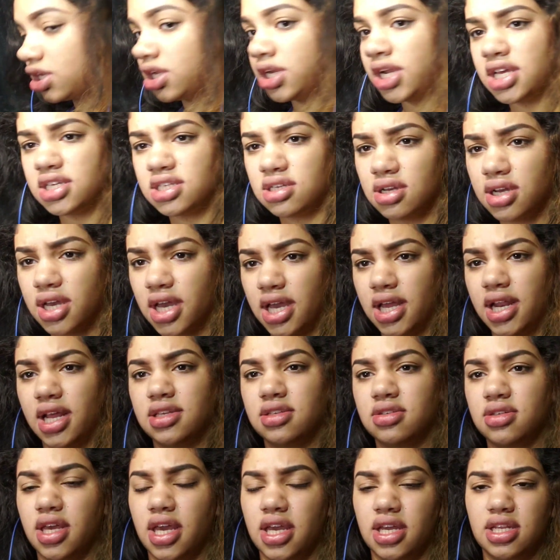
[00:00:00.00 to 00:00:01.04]
That's okay,
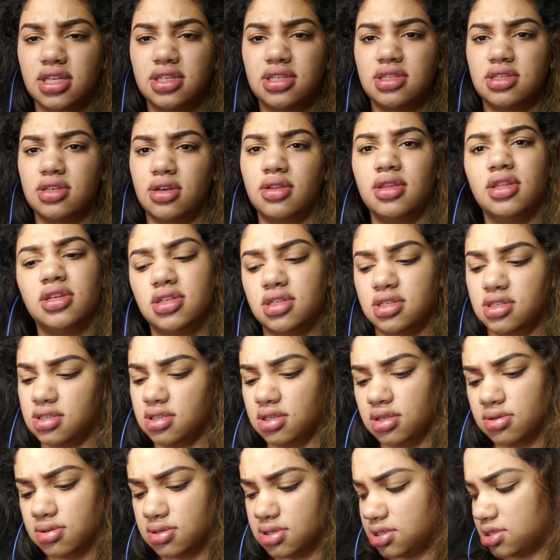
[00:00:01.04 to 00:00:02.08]
that's okay. This is only just
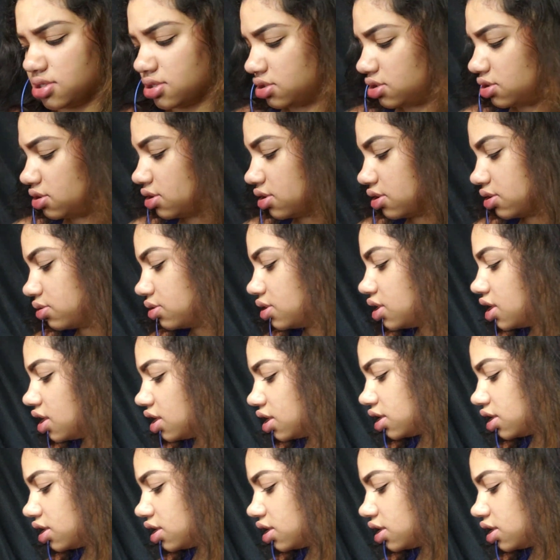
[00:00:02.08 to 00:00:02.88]
used to, you know,